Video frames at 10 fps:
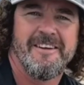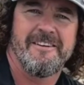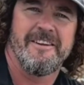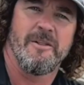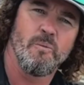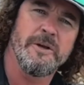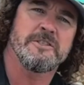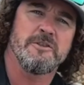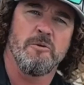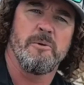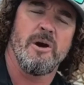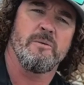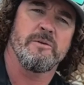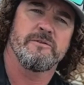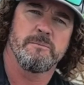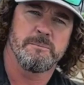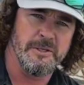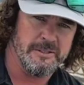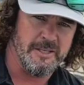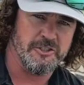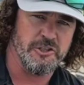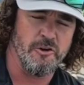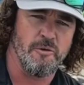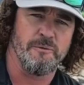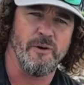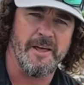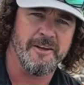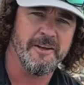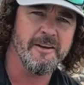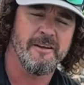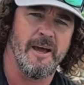Now, weeks gone by, we've been touching on flathead,